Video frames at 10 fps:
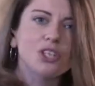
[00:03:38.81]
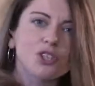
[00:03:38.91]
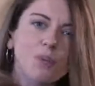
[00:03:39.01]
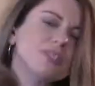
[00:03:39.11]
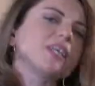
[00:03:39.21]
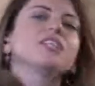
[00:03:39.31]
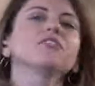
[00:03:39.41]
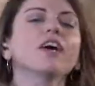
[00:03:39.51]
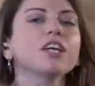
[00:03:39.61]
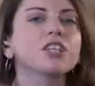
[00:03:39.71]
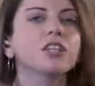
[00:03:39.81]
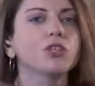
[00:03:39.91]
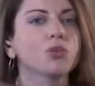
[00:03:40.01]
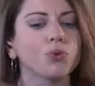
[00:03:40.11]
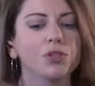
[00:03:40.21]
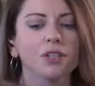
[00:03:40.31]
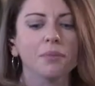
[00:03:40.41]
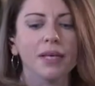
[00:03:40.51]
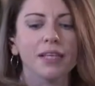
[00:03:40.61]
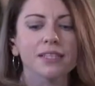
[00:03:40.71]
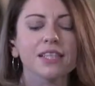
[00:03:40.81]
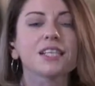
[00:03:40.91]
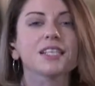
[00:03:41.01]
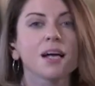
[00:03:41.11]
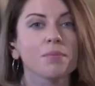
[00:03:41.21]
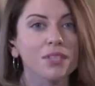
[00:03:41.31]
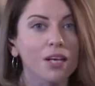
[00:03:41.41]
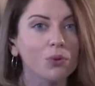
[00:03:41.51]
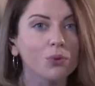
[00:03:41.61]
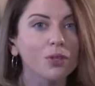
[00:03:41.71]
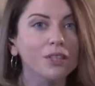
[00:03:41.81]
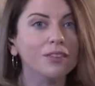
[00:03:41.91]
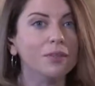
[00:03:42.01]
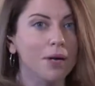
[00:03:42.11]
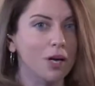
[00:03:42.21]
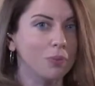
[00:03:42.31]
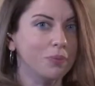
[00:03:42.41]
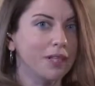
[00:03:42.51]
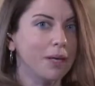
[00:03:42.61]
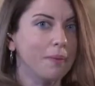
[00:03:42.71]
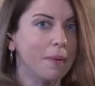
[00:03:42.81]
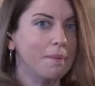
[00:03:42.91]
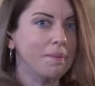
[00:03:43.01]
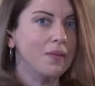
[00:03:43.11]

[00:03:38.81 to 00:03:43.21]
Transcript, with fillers: Job satisfaction in Georgian means samsakhurit kmaqopileba.